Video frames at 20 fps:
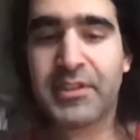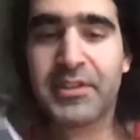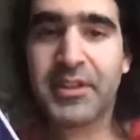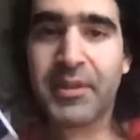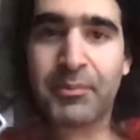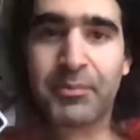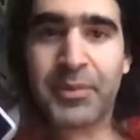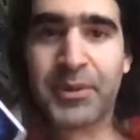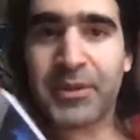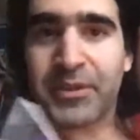
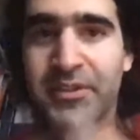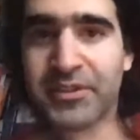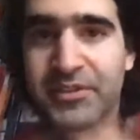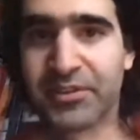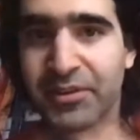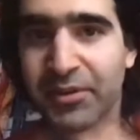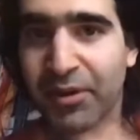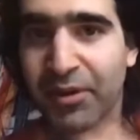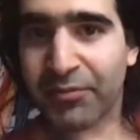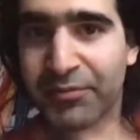
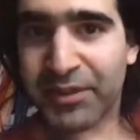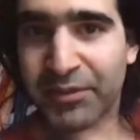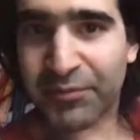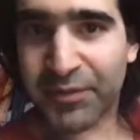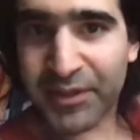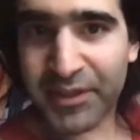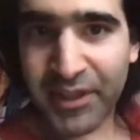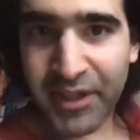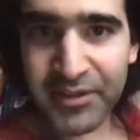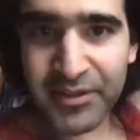numbers of
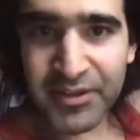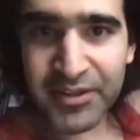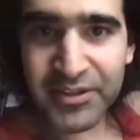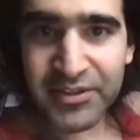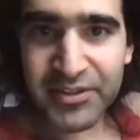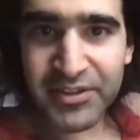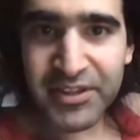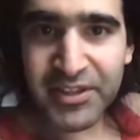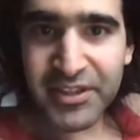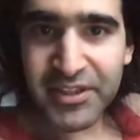different
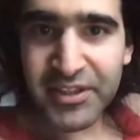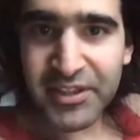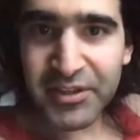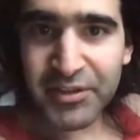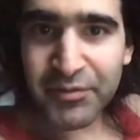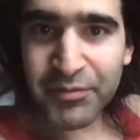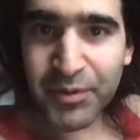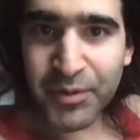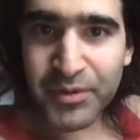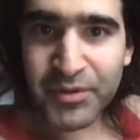colors.
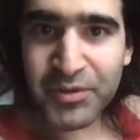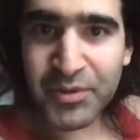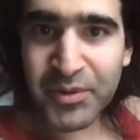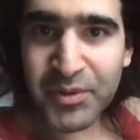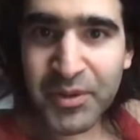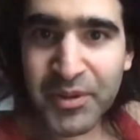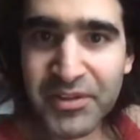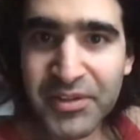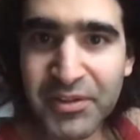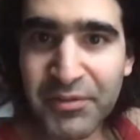You've also
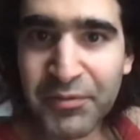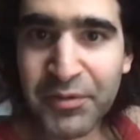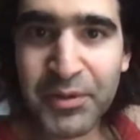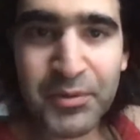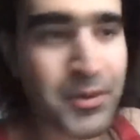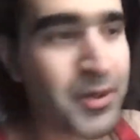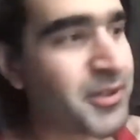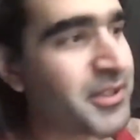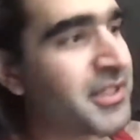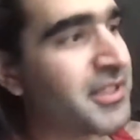got a
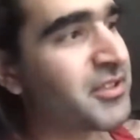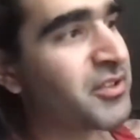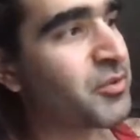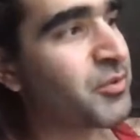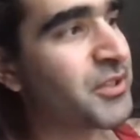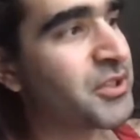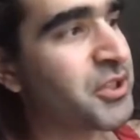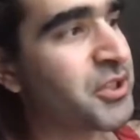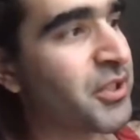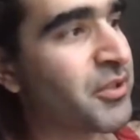few rockets,
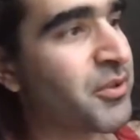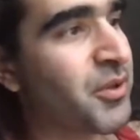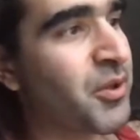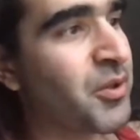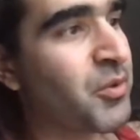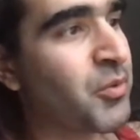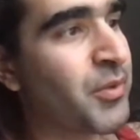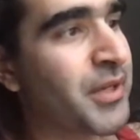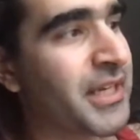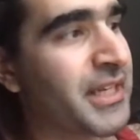which are
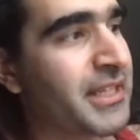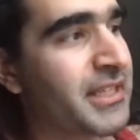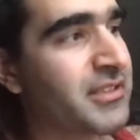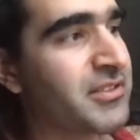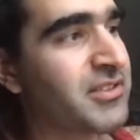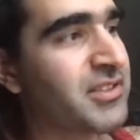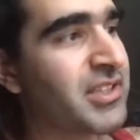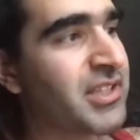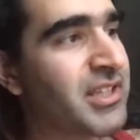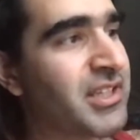
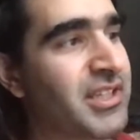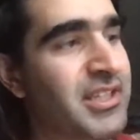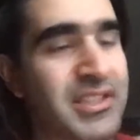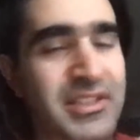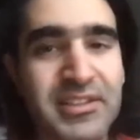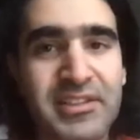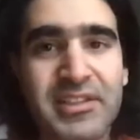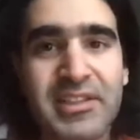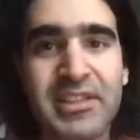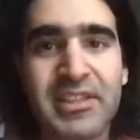always
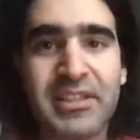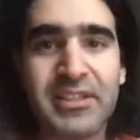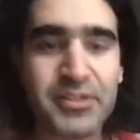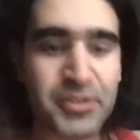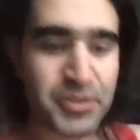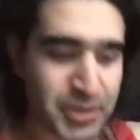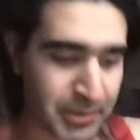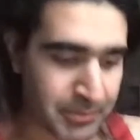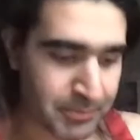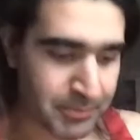the
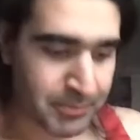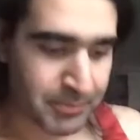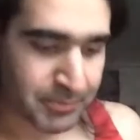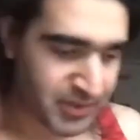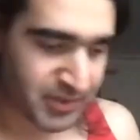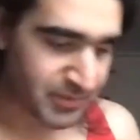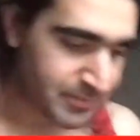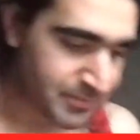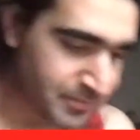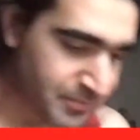
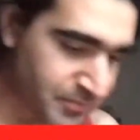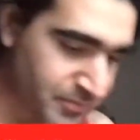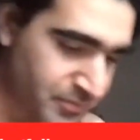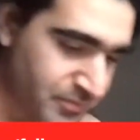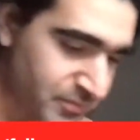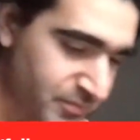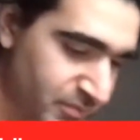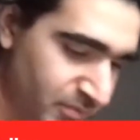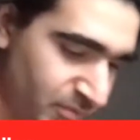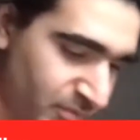trumps.
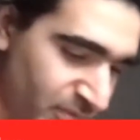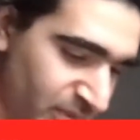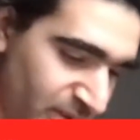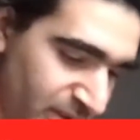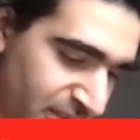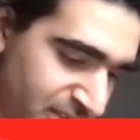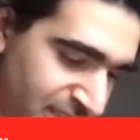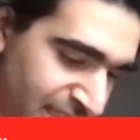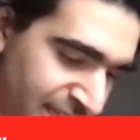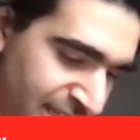
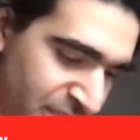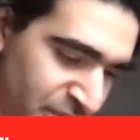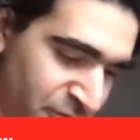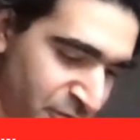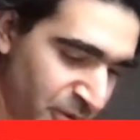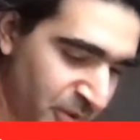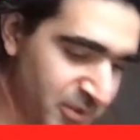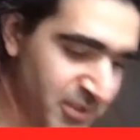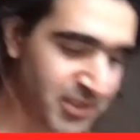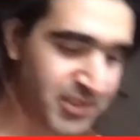Then
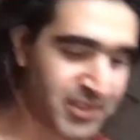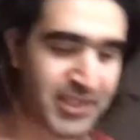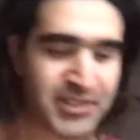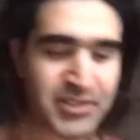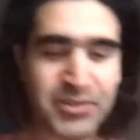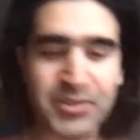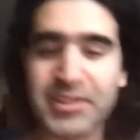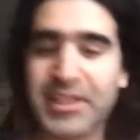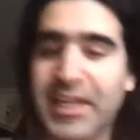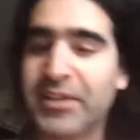you've got a
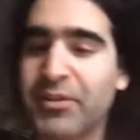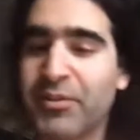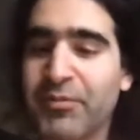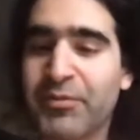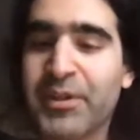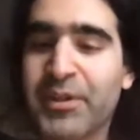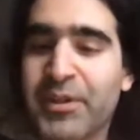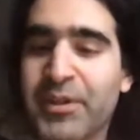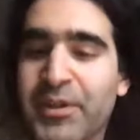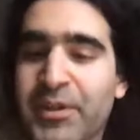little deck
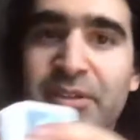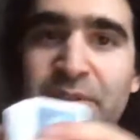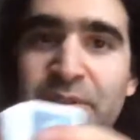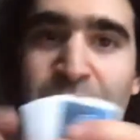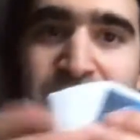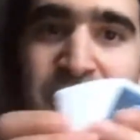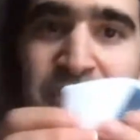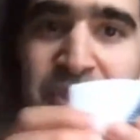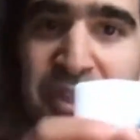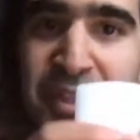of cards,
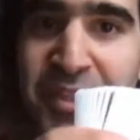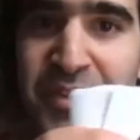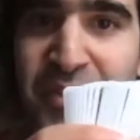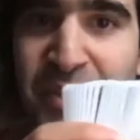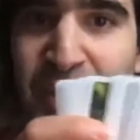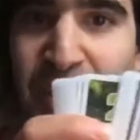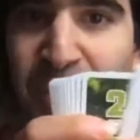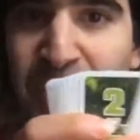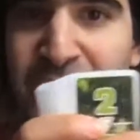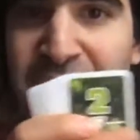which is
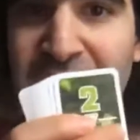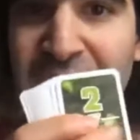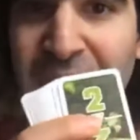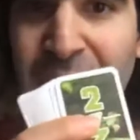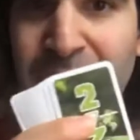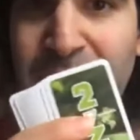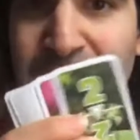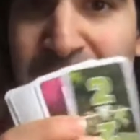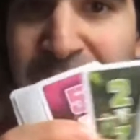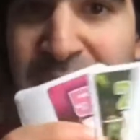all the
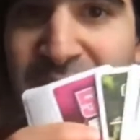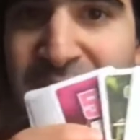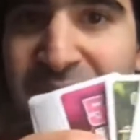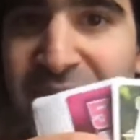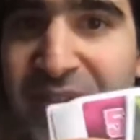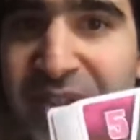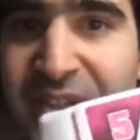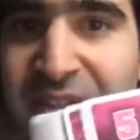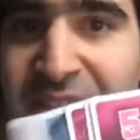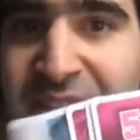
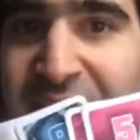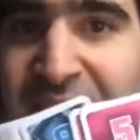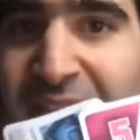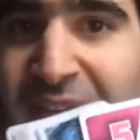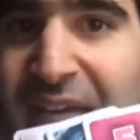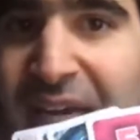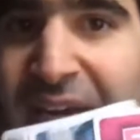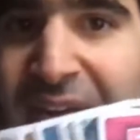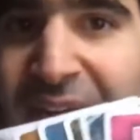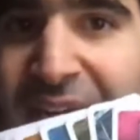numbers
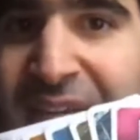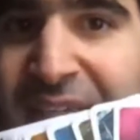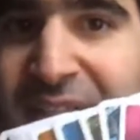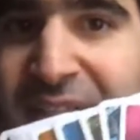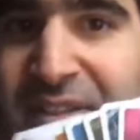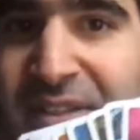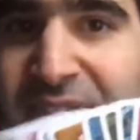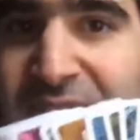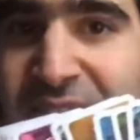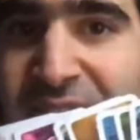
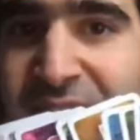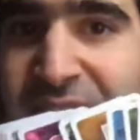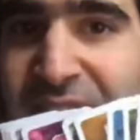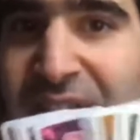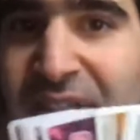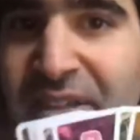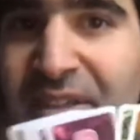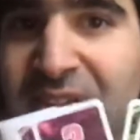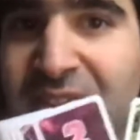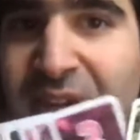and
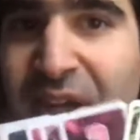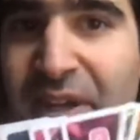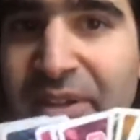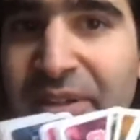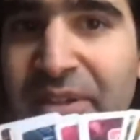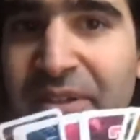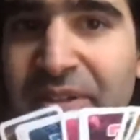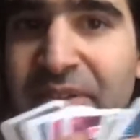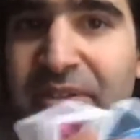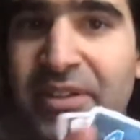
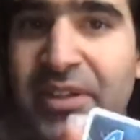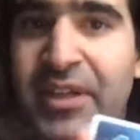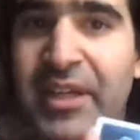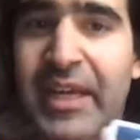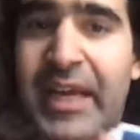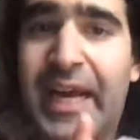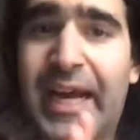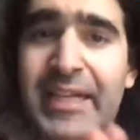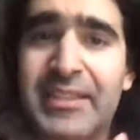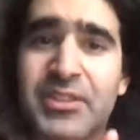colors.
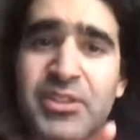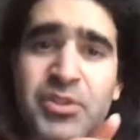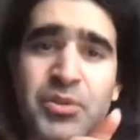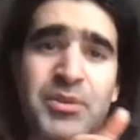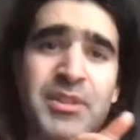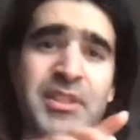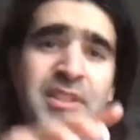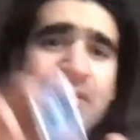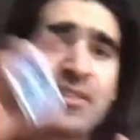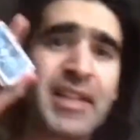And
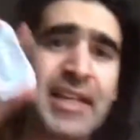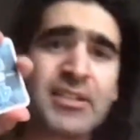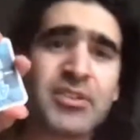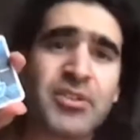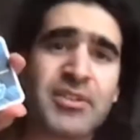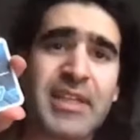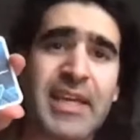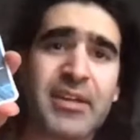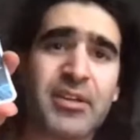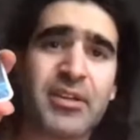so this
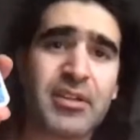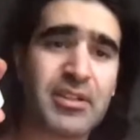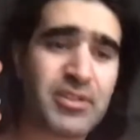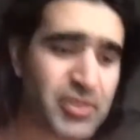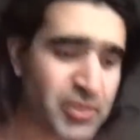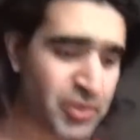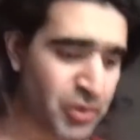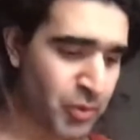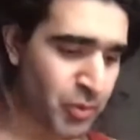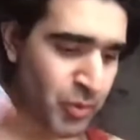little deck,
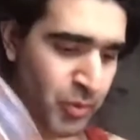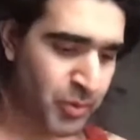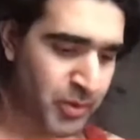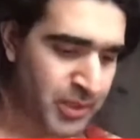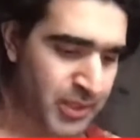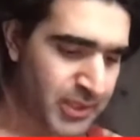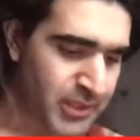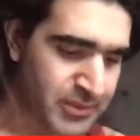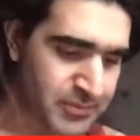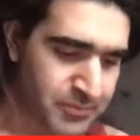so